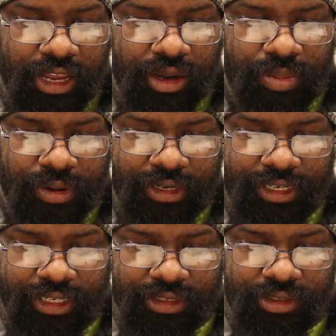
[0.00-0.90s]
upon
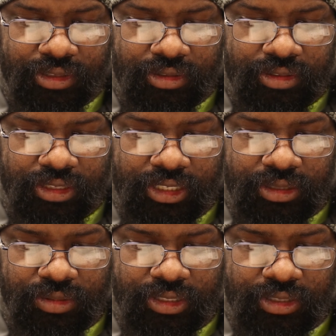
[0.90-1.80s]
hitting certain
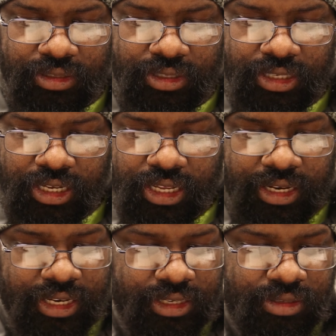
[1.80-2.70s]
sequences.
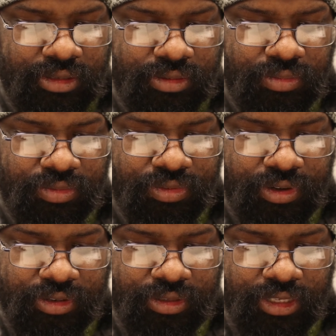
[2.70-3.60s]
They assume
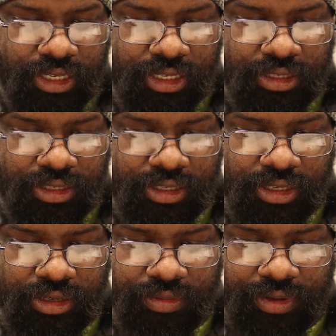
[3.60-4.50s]
first that it's
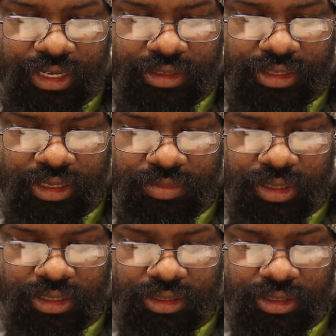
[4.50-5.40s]
the device that
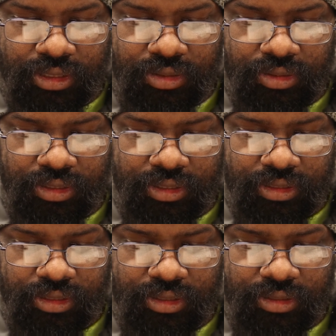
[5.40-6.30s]
makes the
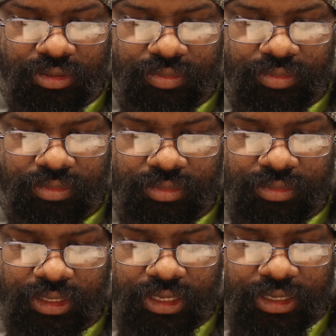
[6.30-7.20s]
noises.
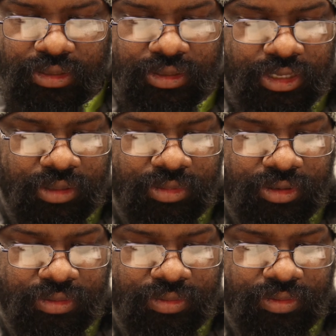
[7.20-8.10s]
Some
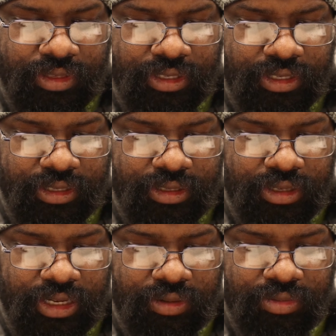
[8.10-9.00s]
of the
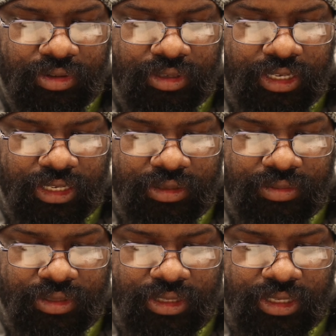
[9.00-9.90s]
clever
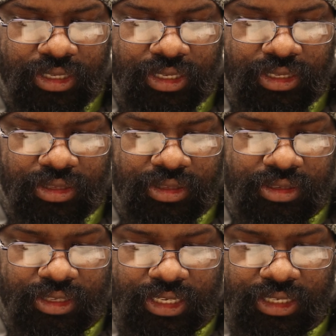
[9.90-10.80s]
natives, the
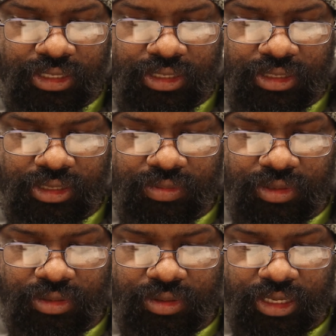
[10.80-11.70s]
scientists of
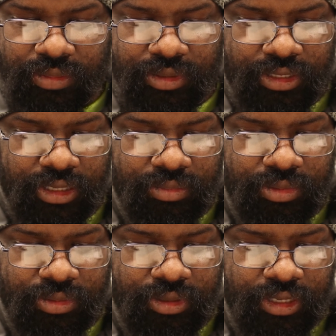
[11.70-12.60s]
the tribe,
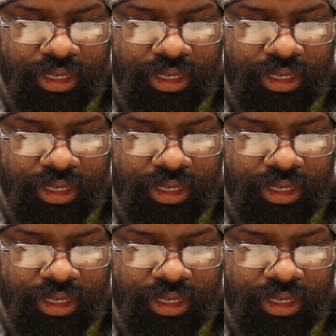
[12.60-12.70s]
assemble